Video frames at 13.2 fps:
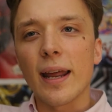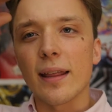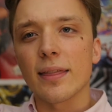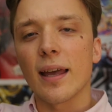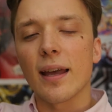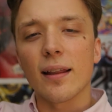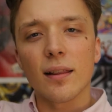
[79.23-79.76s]

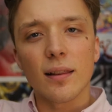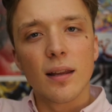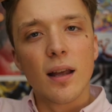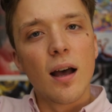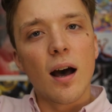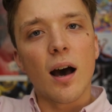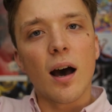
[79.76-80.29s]
at that
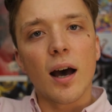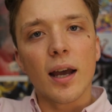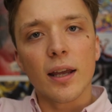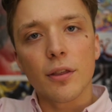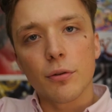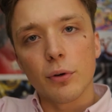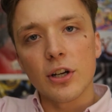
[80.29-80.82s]

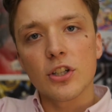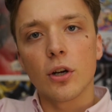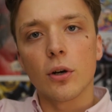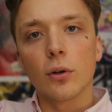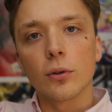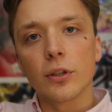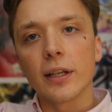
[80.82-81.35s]
high
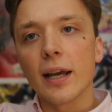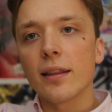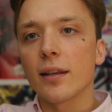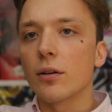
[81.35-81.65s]
threshold yet.